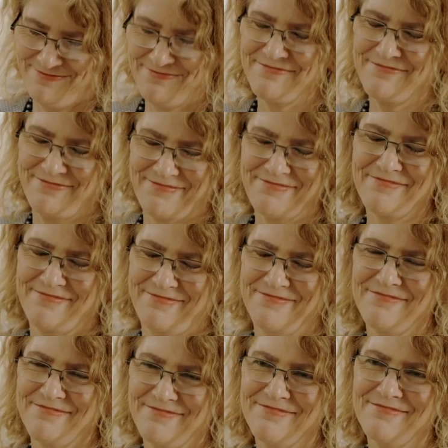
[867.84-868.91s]
scholars have
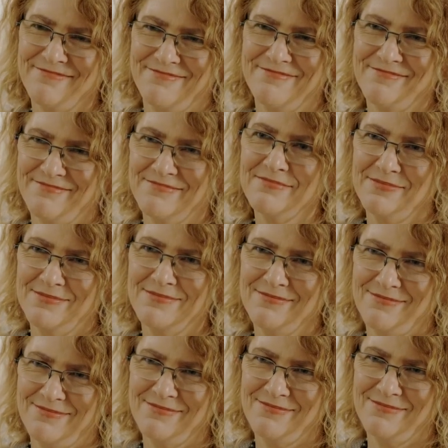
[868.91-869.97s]
been very pioneering in